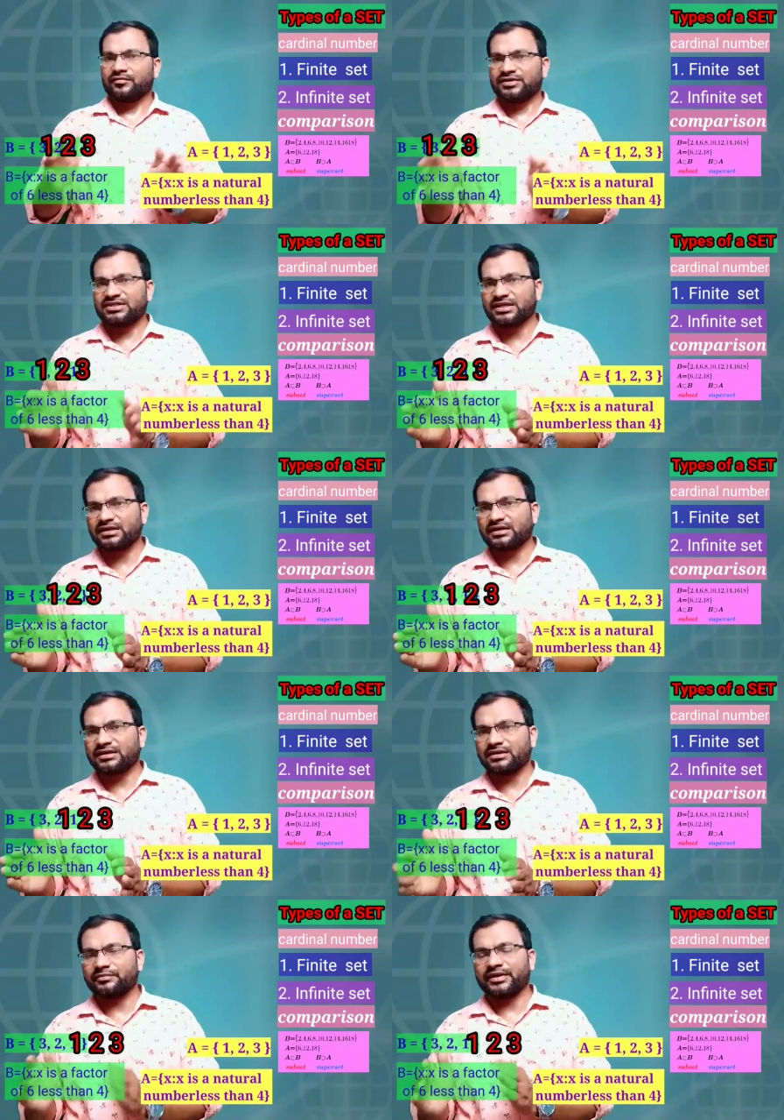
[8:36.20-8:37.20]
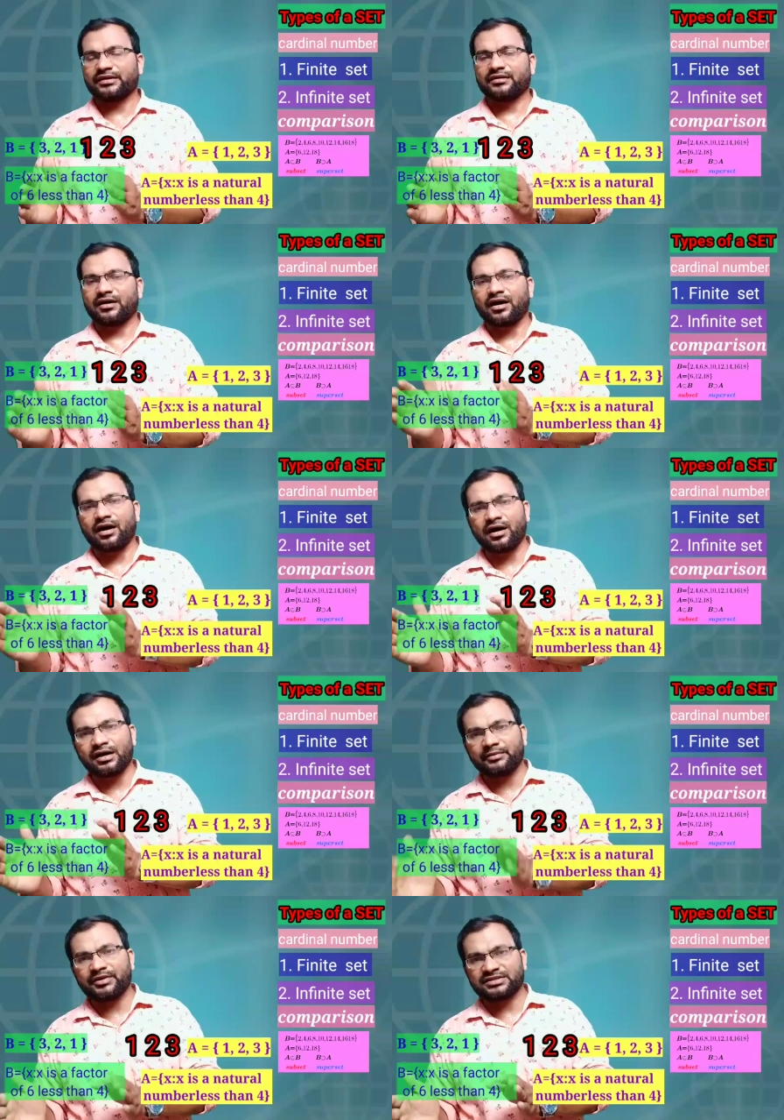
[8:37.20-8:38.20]
we see in B,
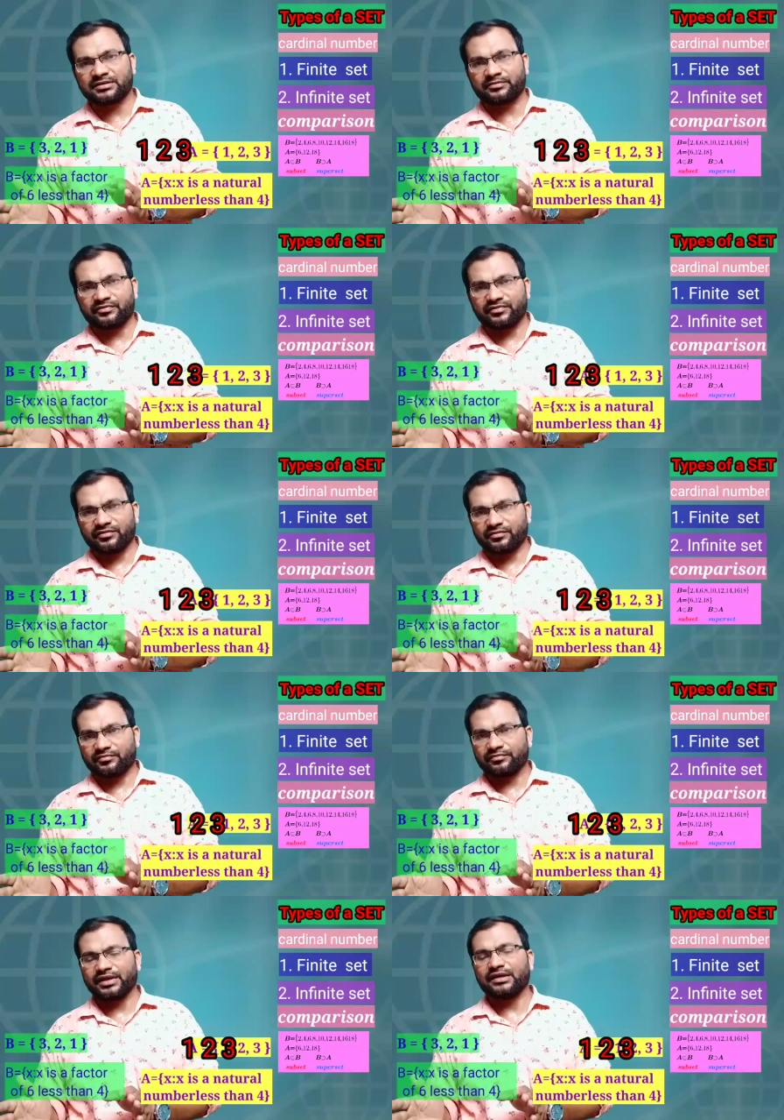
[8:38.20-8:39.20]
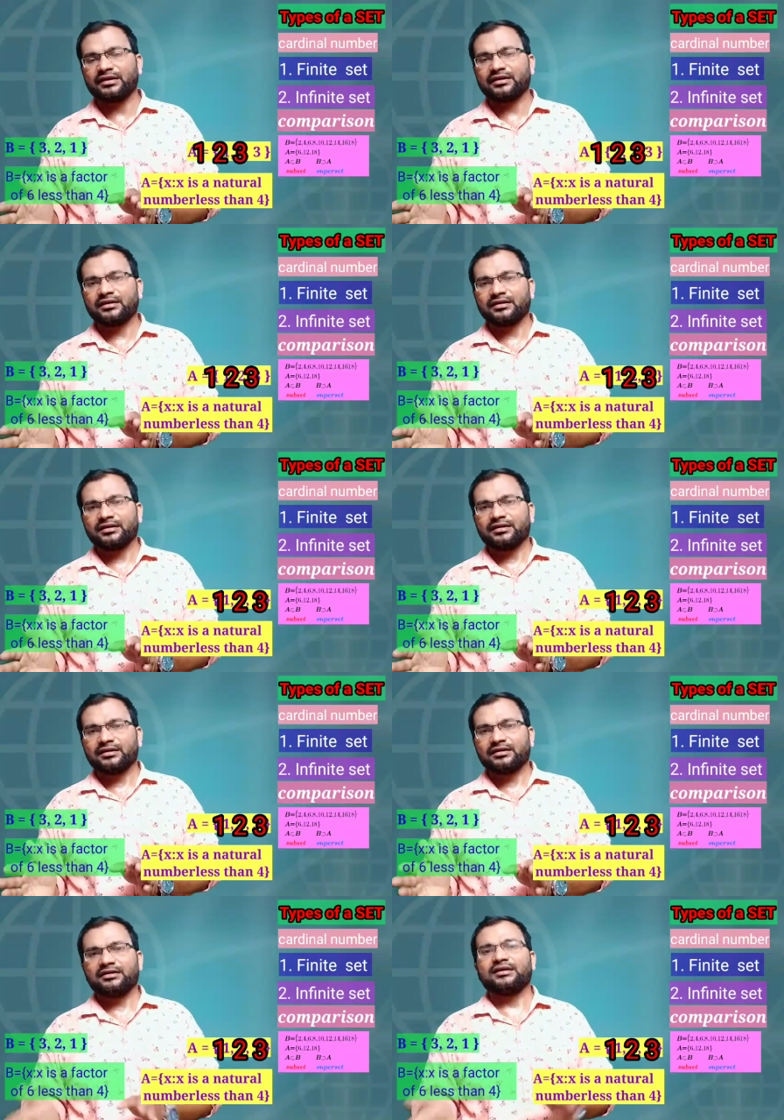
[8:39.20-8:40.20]
all elements in B
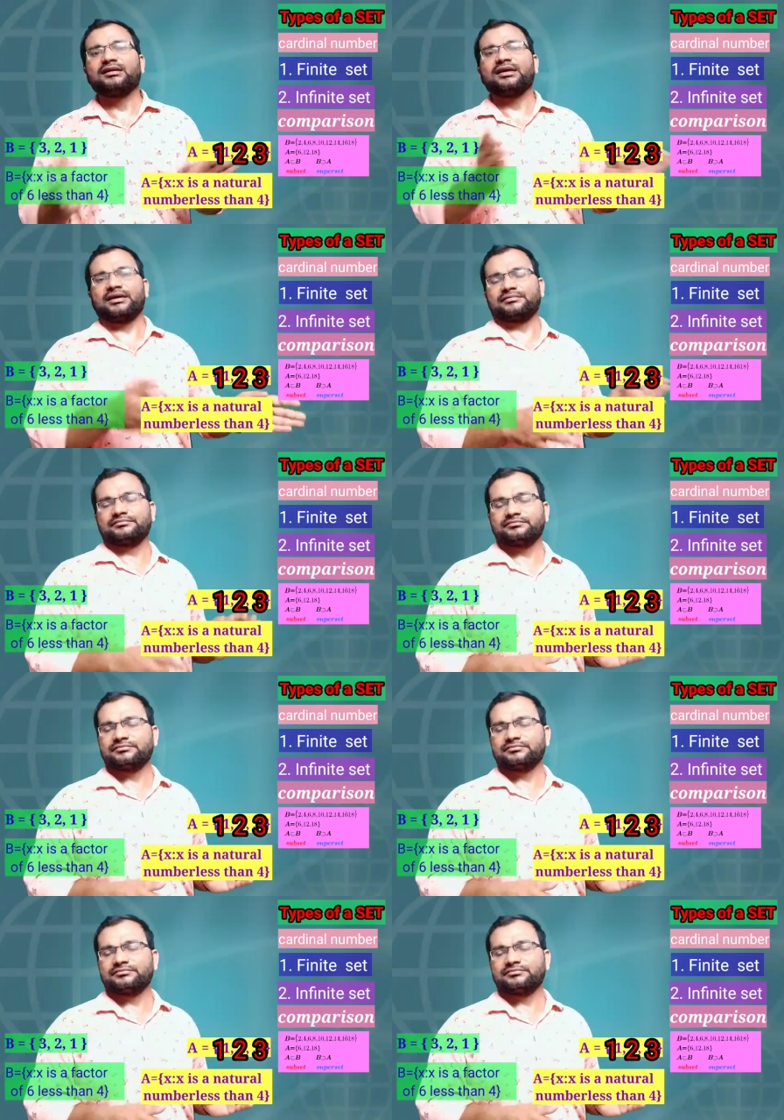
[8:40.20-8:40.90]
in A.